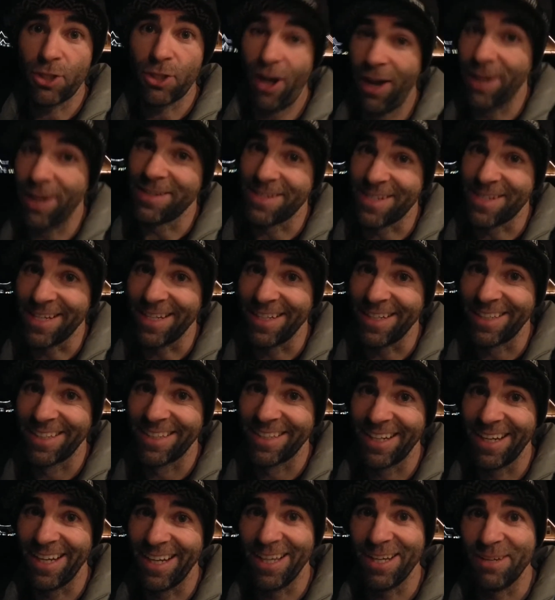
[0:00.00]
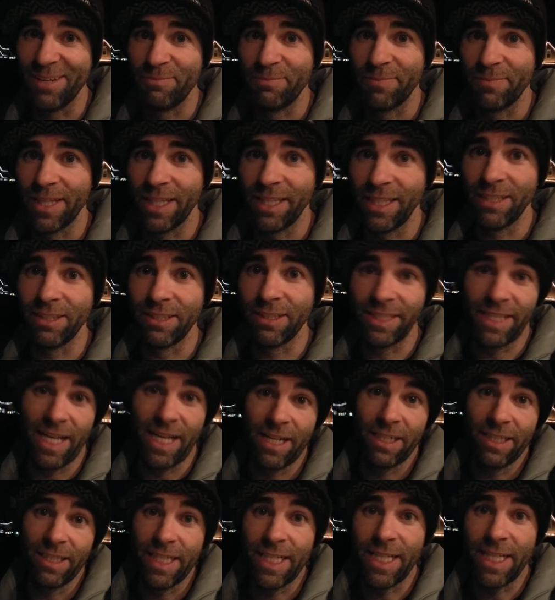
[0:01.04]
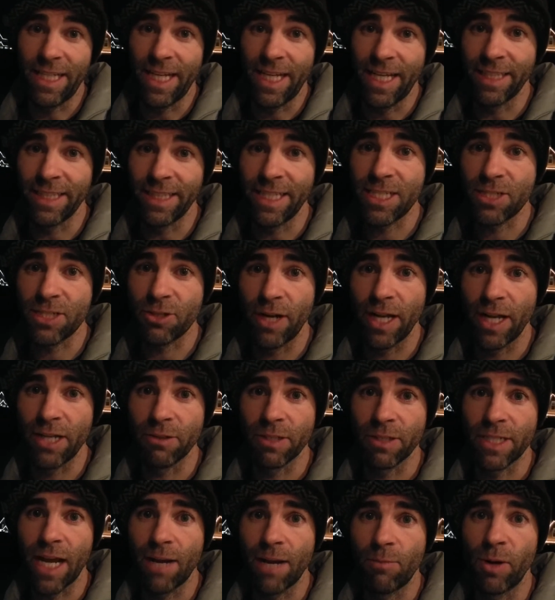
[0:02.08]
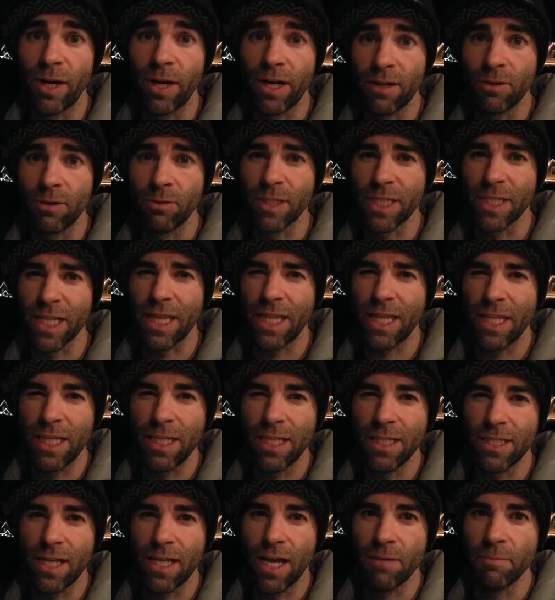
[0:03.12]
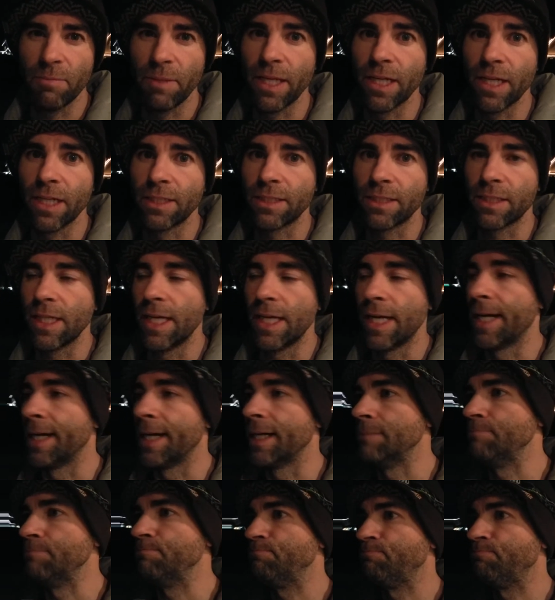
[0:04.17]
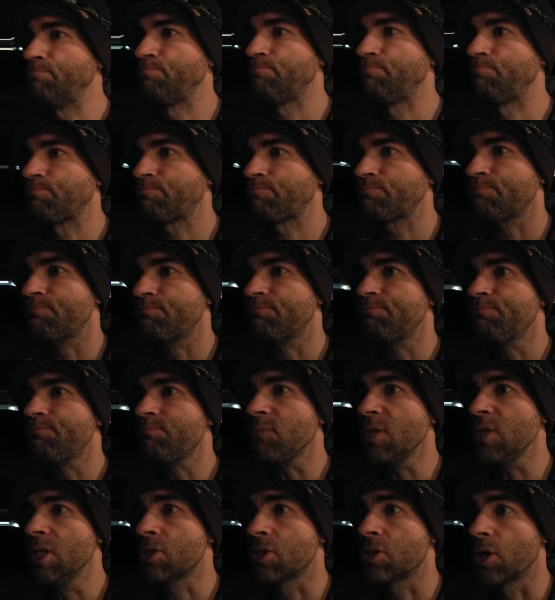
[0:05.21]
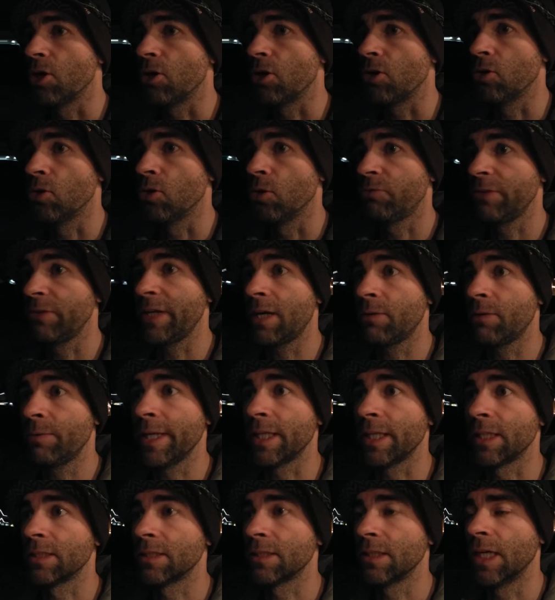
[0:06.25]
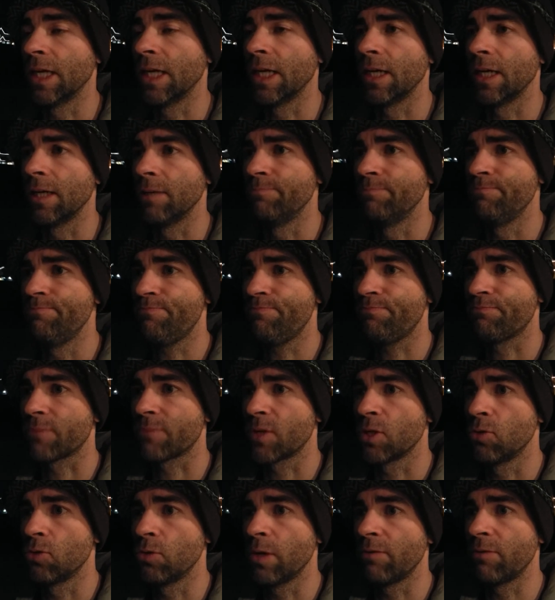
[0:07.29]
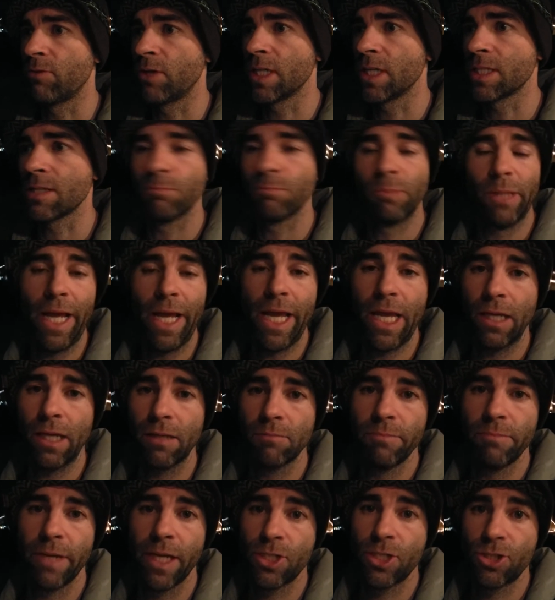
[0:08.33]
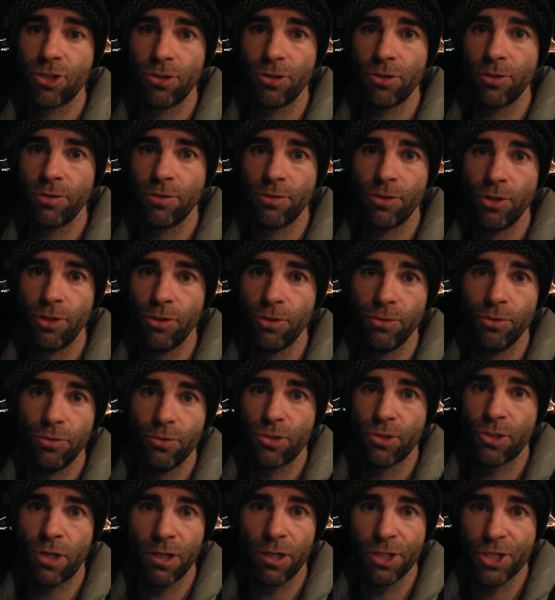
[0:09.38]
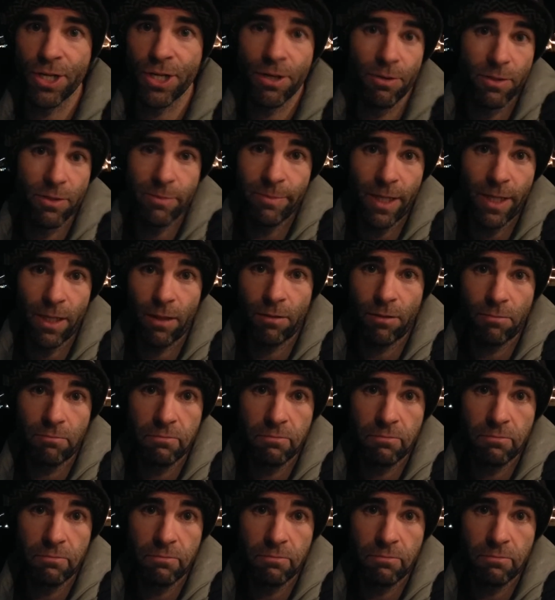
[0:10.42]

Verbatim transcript: John's in. Um, it'll, it'll, at least go down to a tiebreaker, which I think he's got me on. Um, so hopefully I win. Um, whoever it is I'm playing, make sure you start Geno Smith.